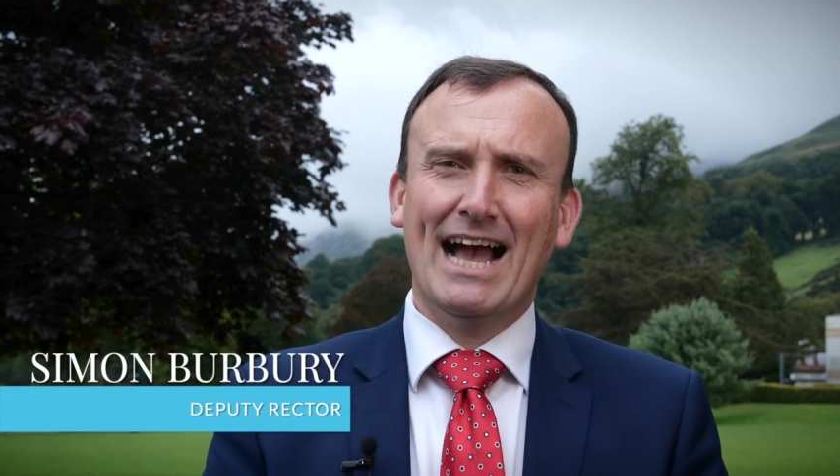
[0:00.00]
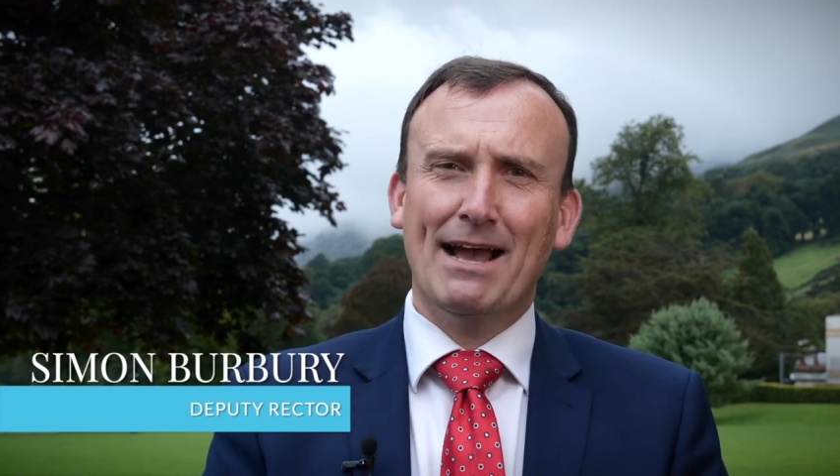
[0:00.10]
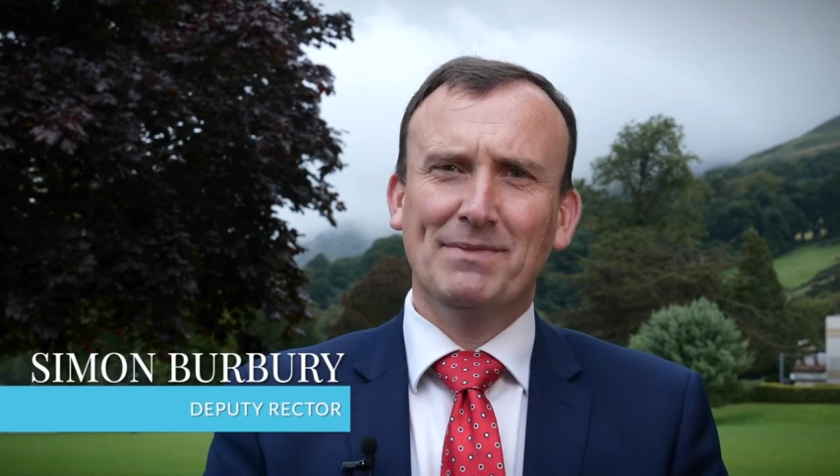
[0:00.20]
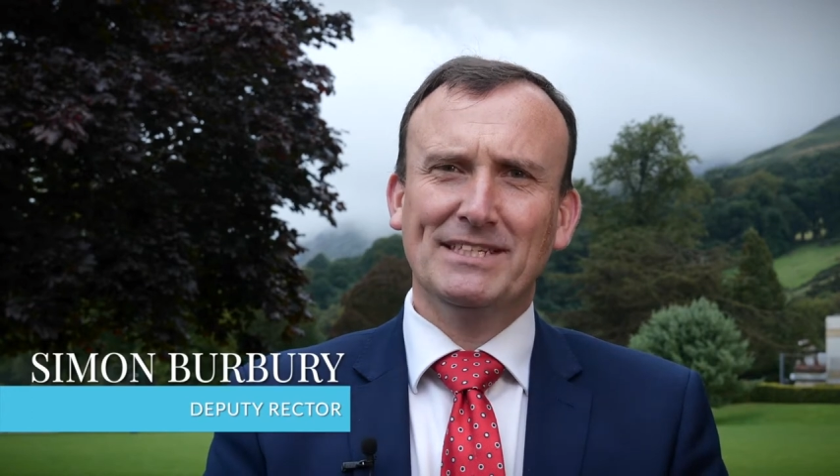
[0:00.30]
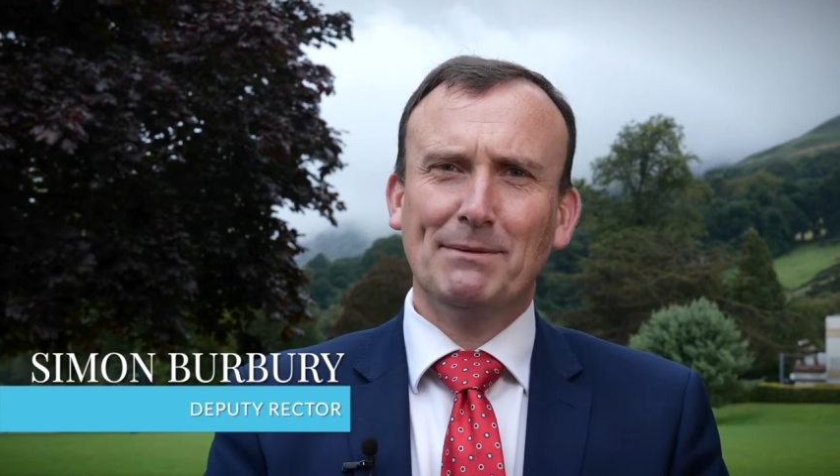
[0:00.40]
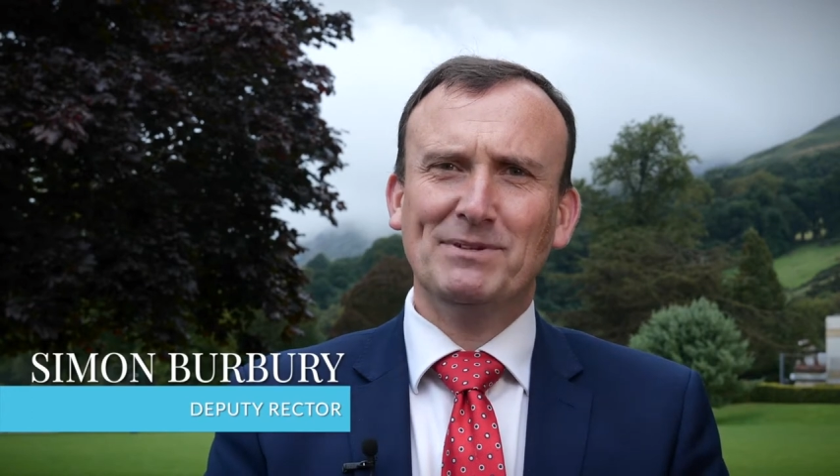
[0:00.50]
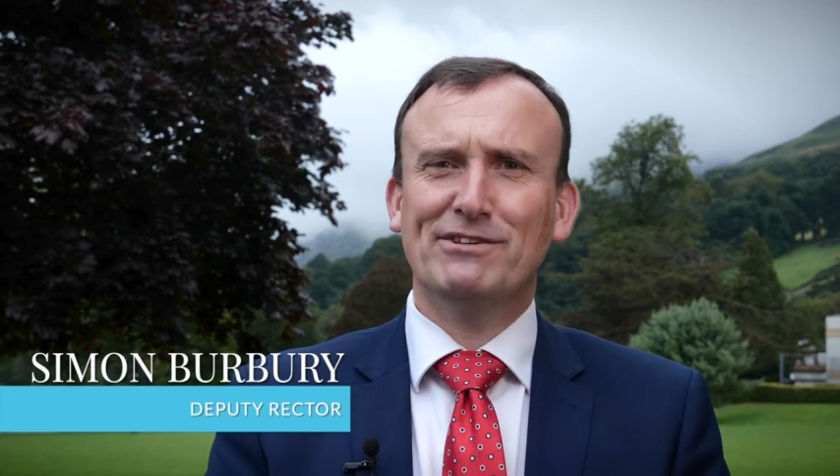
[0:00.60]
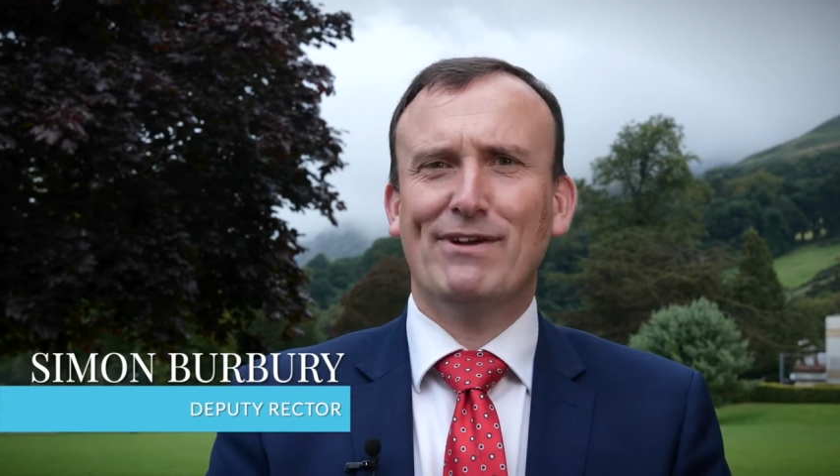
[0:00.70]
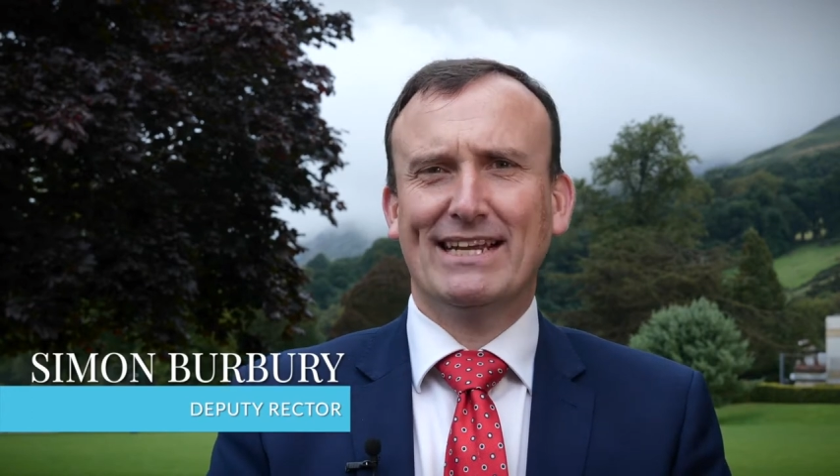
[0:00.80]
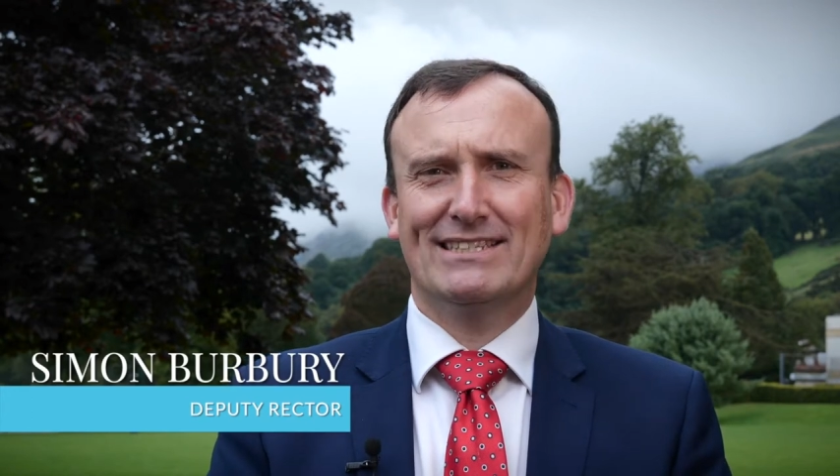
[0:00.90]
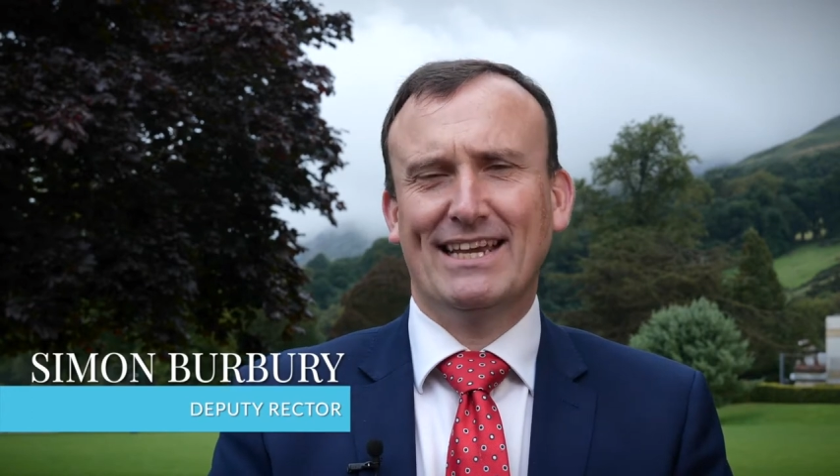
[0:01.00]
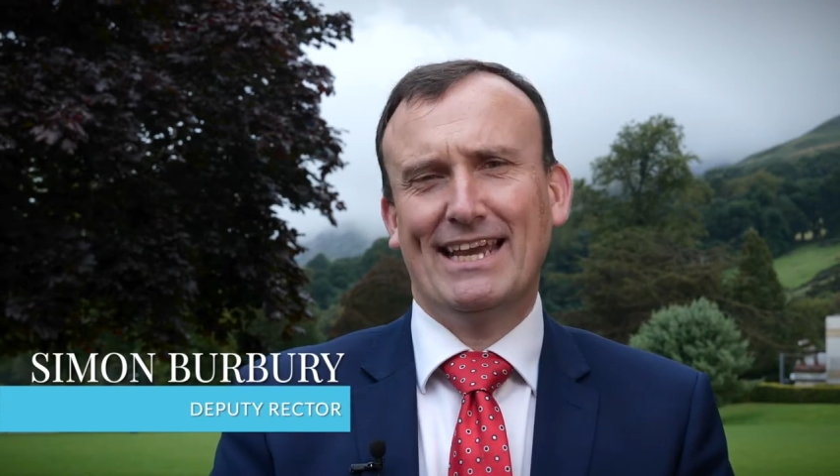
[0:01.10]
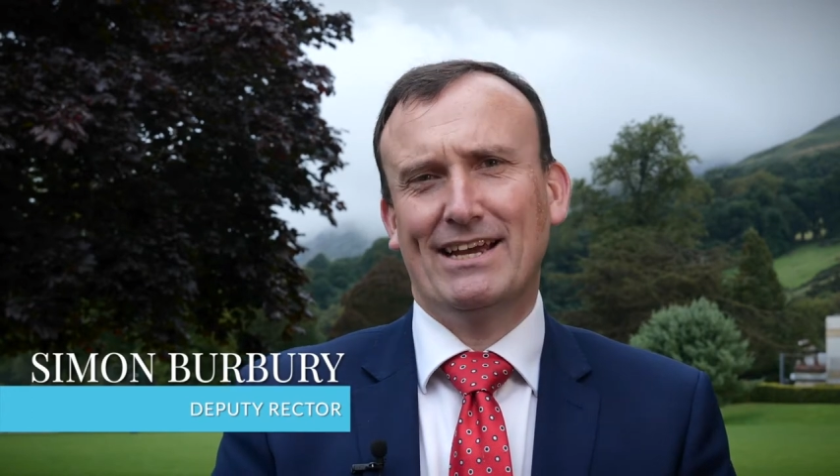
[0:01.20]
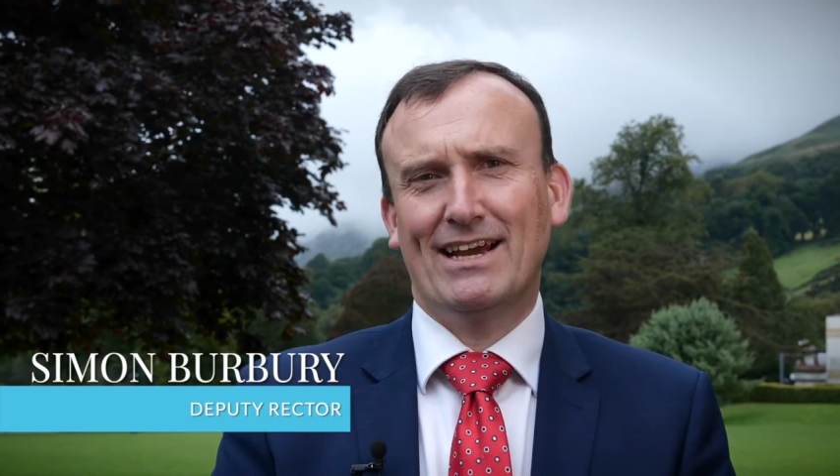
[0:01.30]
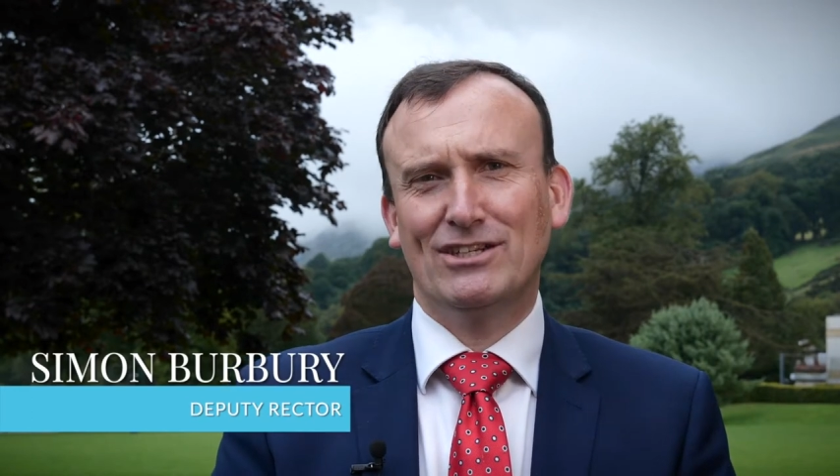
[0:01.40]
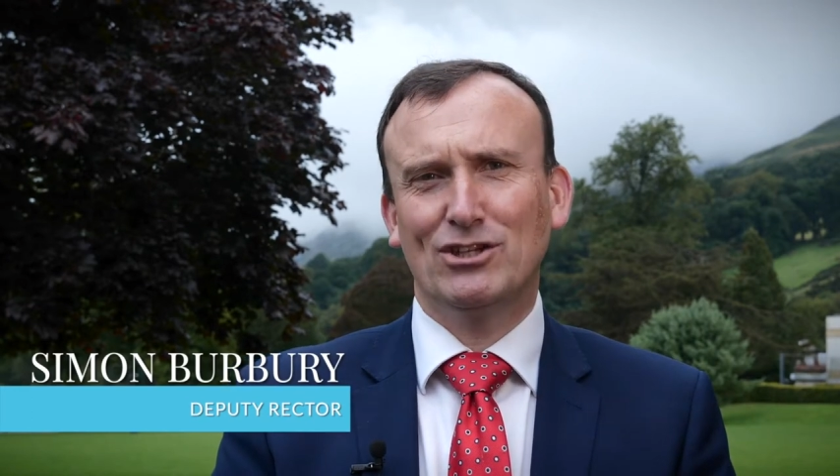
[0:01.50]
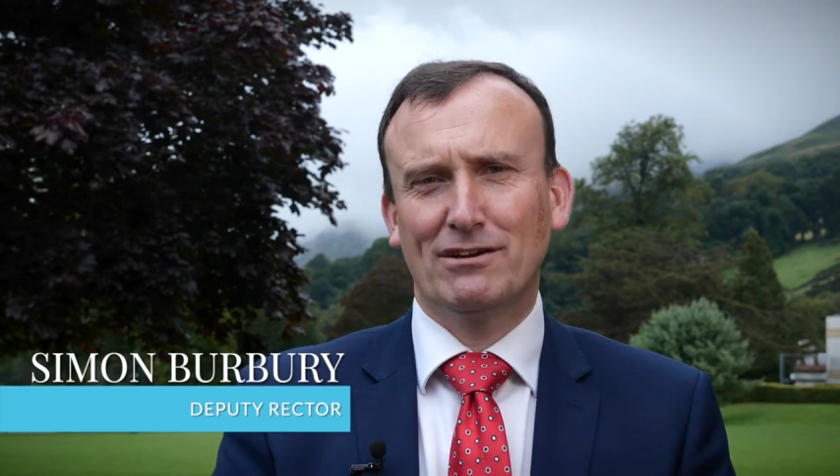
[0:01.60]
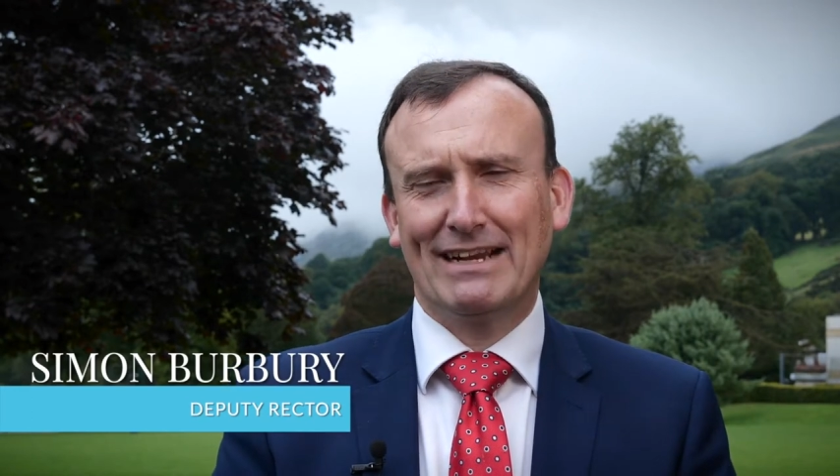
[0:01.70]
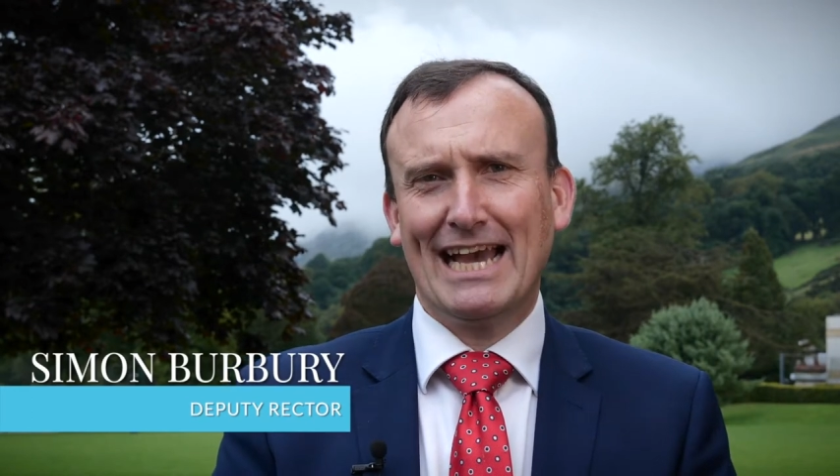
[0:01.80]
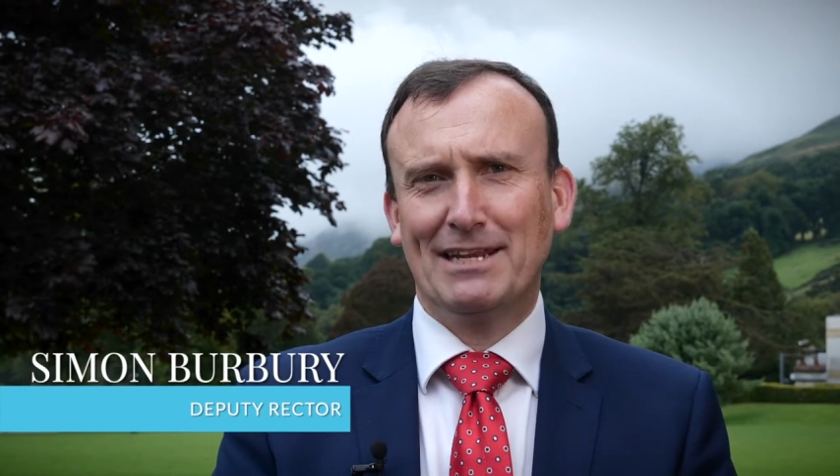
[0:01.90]
I'm the Deputy Rector here at
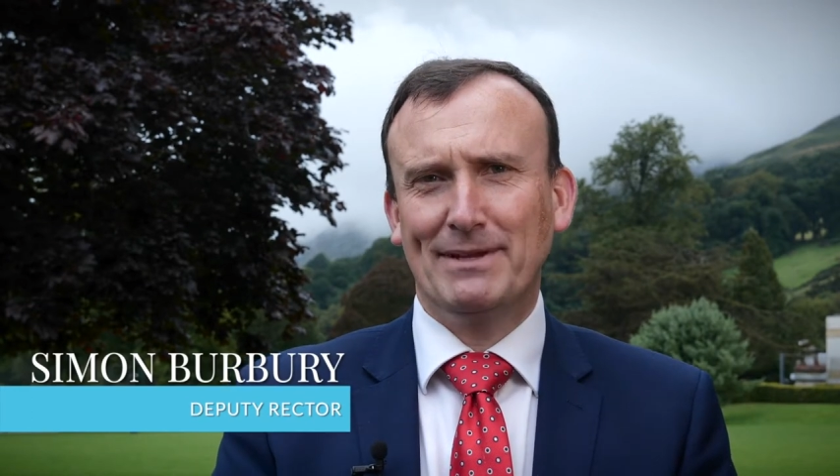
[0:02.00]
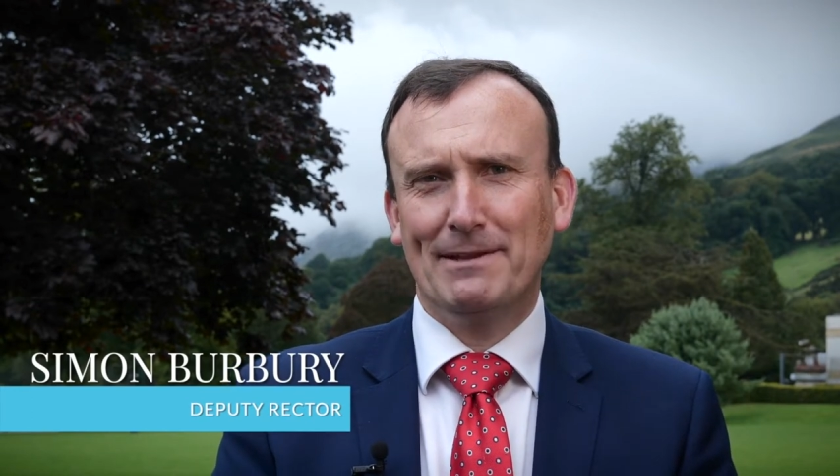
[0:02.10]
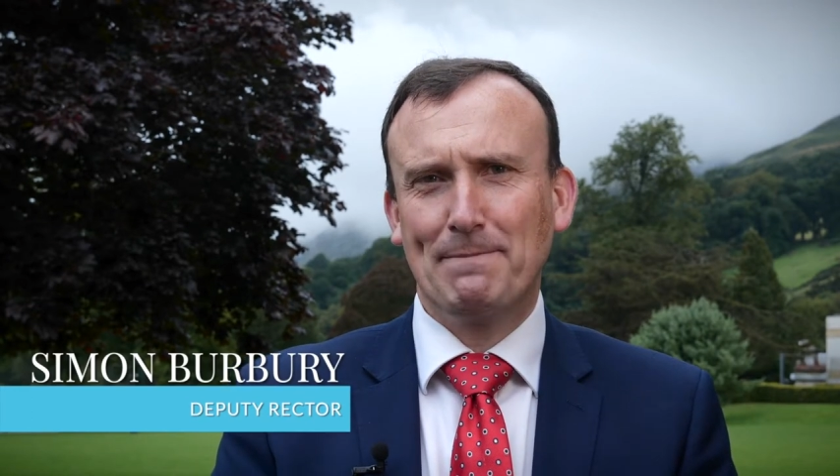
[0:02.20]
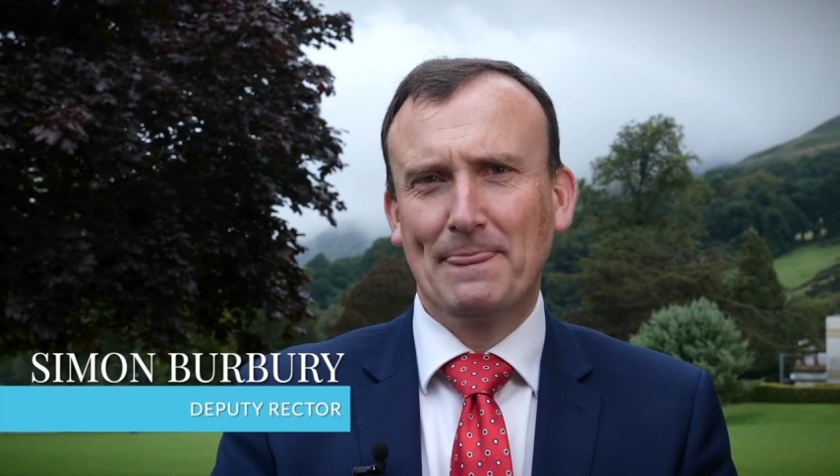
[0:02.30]
Dollar Academy.